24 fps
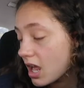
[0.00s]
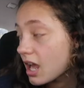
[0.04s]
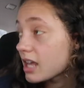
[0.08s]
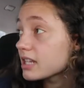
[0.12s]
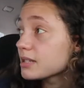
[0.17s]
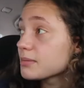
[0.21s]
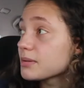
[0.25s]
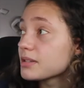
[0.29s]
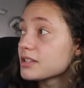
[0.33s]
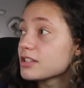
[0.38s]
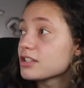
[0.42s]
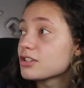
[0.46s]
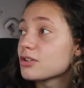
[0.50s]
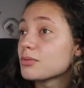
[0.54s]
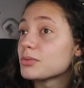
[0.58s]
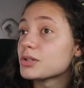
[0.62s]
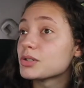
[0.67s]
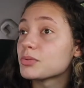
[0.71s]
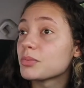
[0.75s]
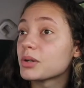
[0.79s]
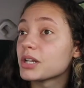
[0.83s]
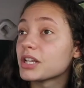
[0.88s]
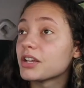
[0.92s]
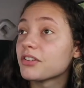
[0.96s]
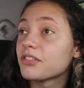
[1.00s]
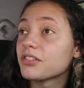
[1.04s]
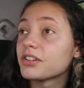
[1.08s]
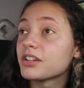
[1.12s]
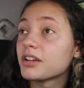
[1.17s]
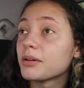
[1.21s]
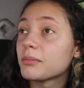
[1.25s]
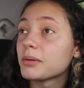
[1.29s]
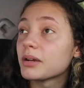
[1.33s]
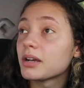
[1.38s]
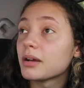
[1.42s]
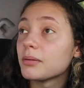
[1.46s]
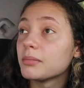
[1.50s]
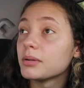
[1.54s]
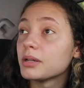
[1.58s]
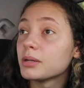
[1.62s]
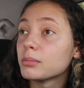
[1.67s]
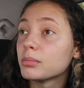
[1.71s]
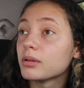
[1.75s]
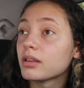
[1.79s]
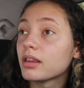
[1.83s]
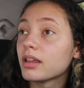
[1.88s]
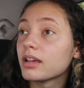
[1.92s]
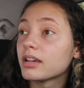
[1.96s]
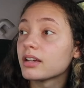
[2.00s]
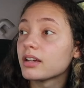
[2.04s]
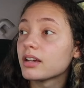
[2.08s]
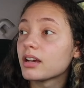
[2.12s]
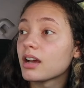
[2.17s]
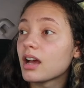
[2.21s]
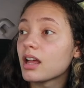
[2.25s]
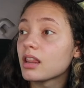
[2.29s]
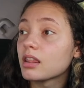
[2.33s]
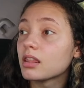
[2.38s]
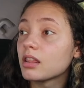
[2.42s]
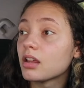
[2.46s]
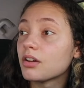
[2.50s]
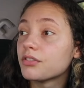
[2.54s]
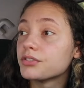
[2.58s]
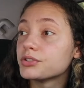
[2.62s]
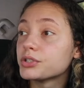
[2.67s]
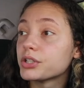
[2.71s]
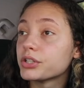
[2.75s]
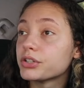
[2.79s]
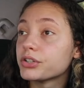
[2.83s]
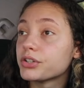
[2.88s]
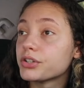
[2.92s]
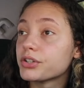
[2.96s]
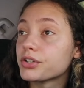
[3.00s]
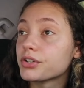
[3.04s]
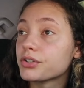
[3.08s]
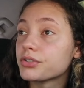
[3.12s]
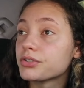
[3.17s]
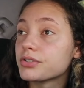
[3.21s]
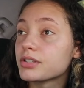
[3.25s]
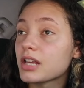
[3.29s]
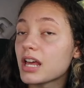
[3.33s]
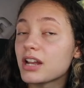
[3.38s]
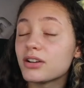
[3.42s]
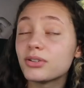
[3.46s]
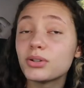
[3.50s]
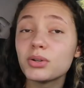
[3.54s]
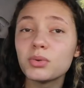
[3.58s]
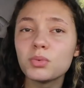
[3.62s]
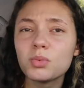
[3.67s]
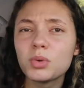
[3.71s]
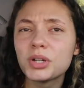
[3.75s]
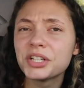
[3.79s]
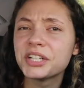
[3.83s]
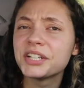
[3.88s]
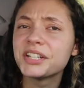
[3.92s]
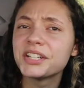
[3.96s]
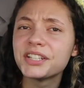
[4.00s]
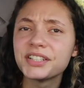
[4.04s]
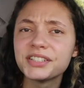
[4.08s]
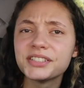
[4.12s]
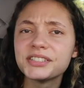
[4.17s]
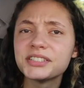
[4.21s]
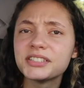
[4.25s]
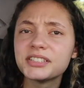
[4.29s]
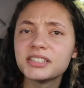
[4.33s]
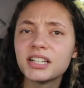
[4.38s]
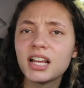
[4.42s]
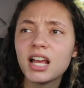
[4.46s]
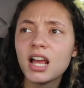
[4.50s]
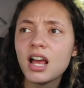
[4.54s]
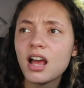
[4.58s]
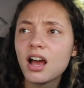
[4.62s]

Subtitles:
I spend so much money every time I come here, but like, I love Trader Joe's. I don't know what it is.